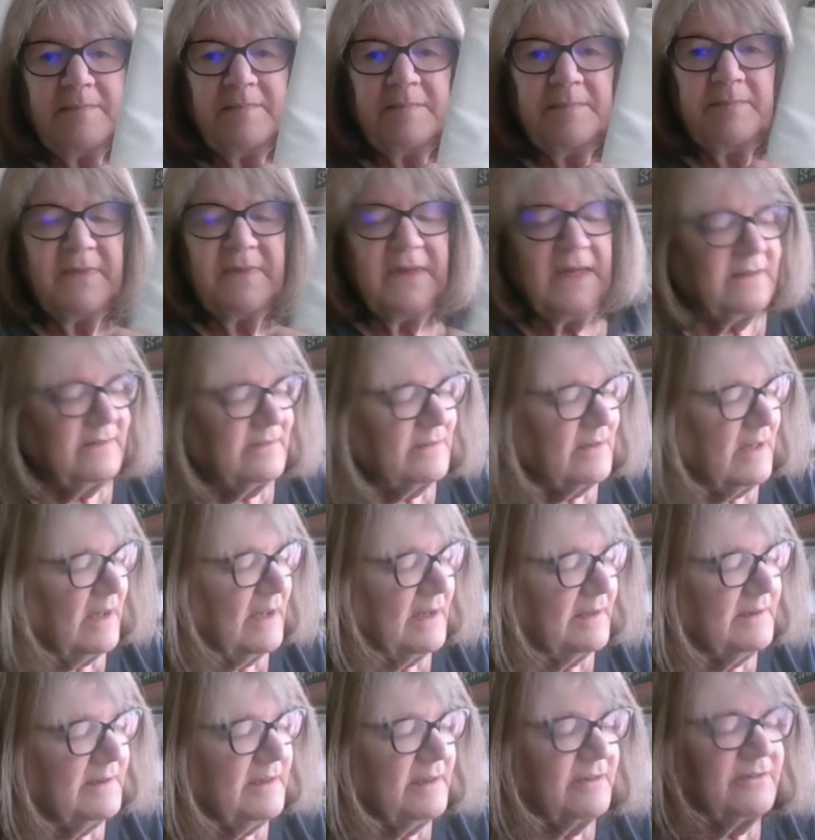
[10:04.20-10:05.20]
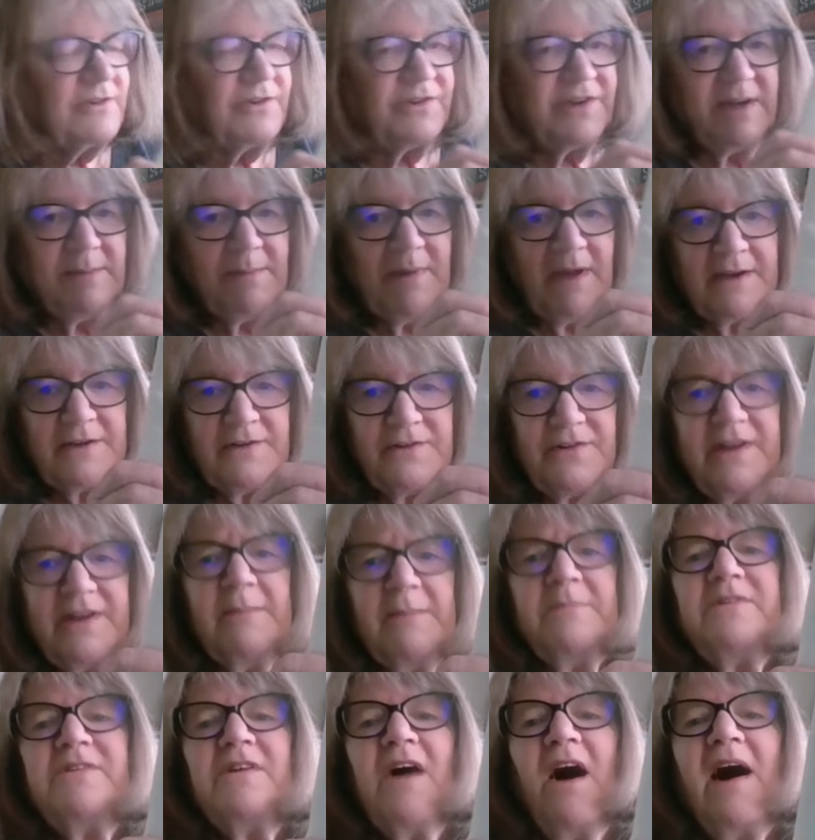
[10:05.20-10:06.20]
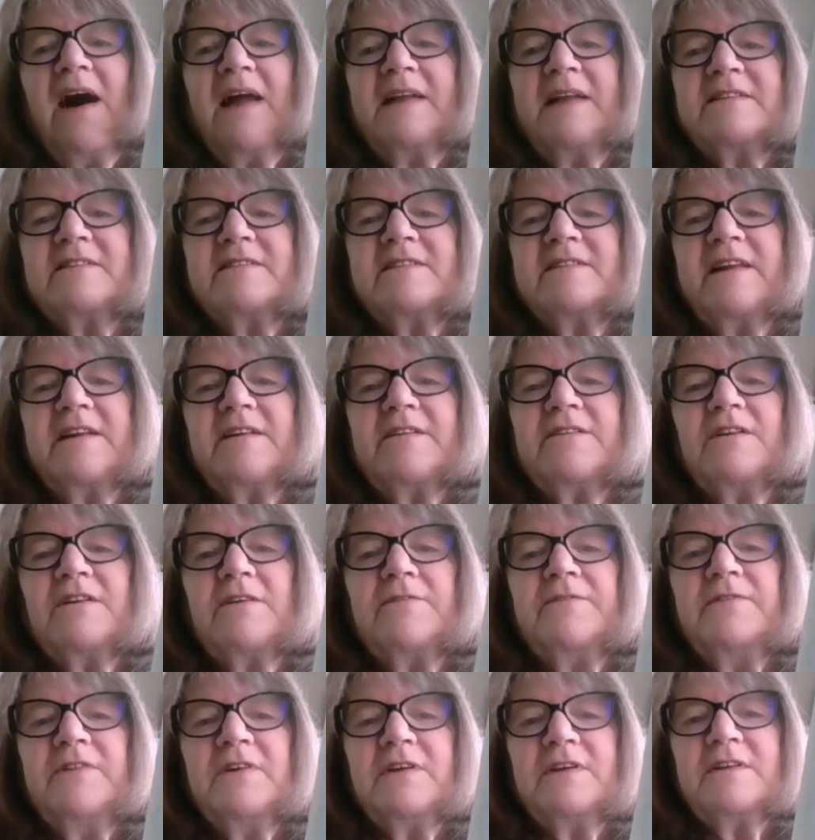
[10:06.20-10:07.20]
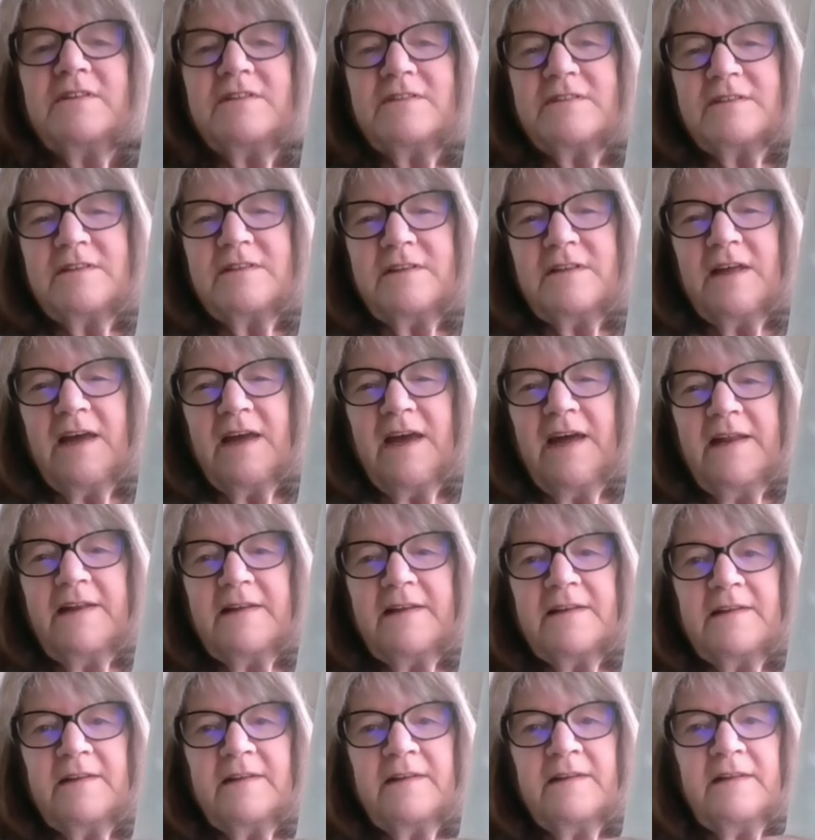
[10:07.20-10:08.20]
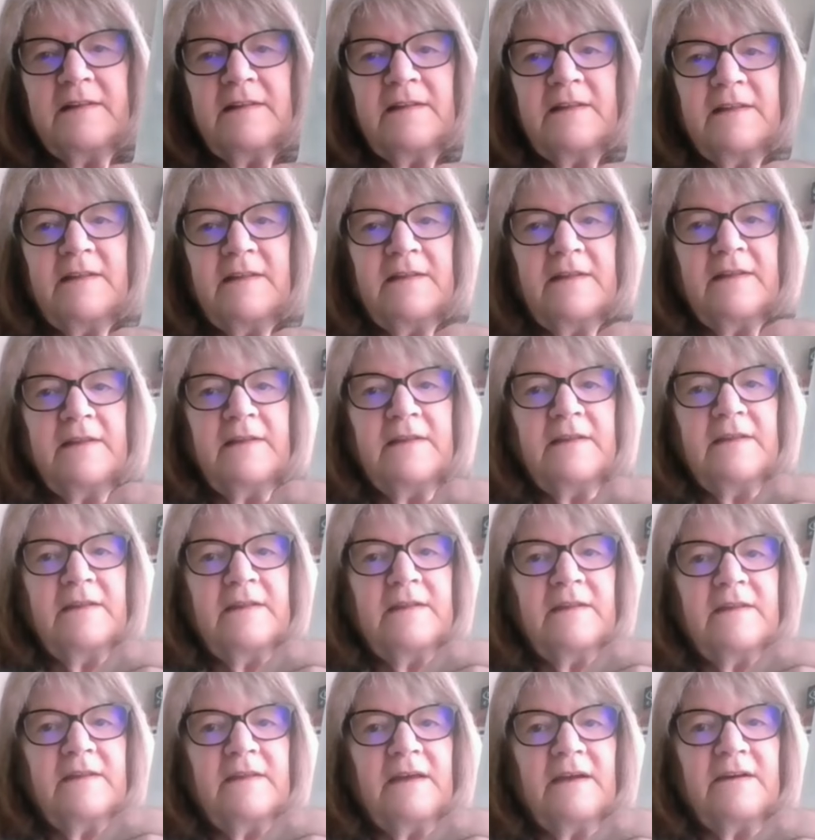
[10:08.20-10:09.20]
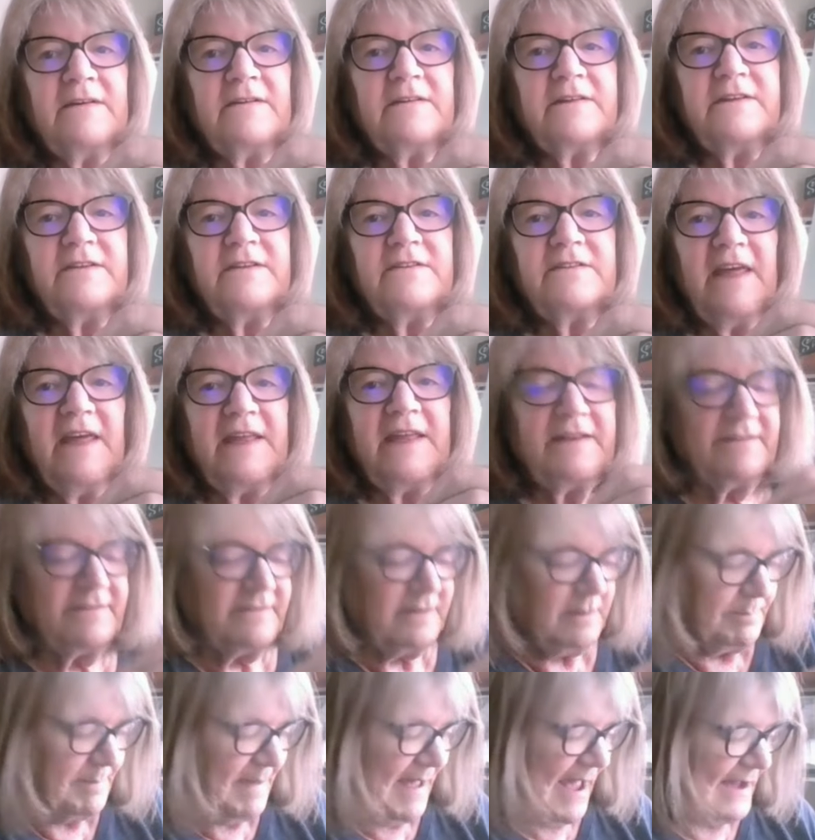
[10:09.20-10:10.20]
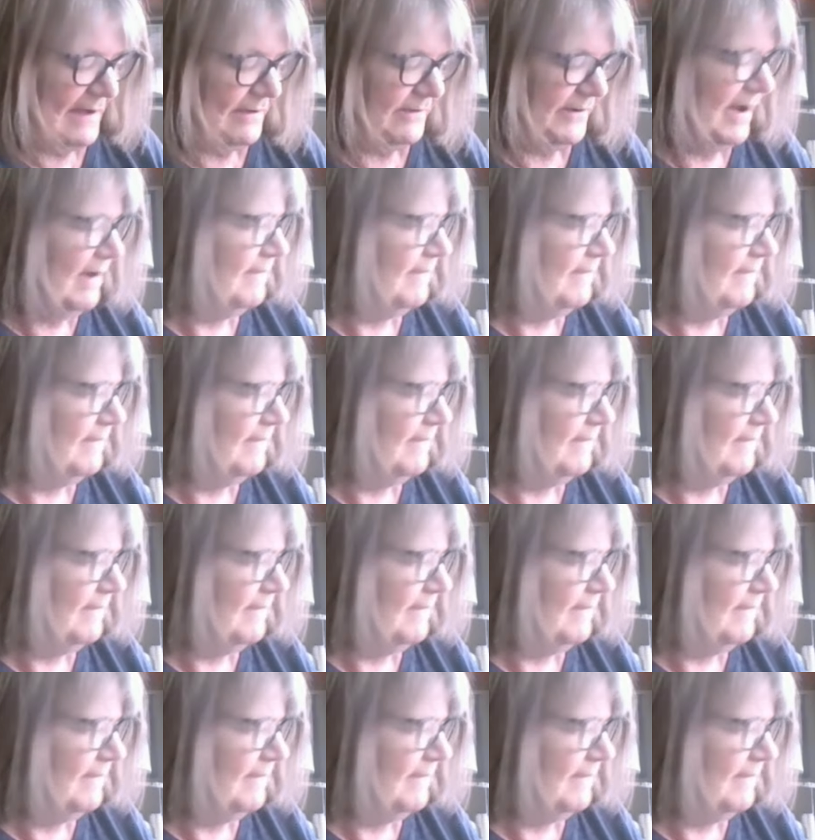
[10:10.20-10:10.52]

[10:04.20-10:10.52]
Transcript: it's cream on cream dots. I don't know if you can see that. I'll use that as the background